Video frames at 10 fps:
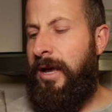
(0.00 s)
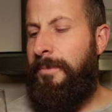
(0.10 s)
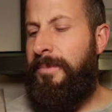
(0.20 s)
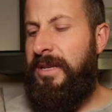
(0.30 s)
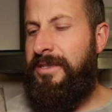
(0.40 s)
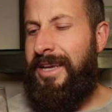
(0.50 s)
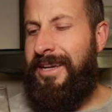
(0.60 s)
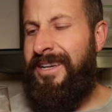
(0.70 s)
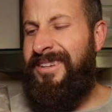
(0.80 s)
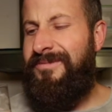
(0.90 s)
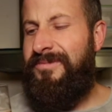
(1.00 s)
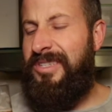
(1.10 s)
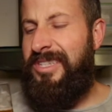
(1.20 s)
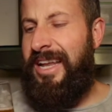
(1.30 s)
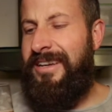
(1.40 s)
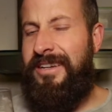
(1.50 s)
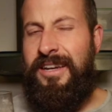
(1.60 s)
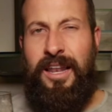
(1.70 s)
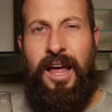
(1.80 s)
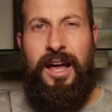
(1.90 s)
but it's that kind of
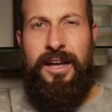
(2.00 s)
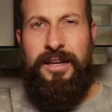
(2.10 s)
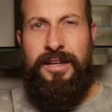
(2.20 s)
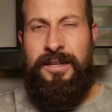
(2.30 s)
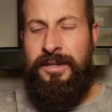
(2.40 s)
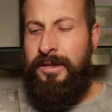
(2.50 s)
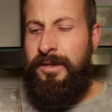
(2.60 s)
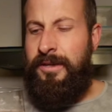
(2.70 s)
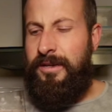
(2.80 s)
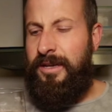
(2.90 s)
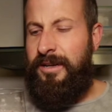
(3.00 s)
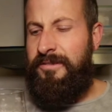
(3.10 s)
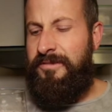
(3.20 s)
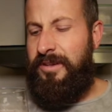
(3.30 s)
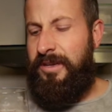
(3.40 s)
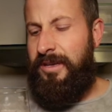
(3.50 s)
standard lager kind of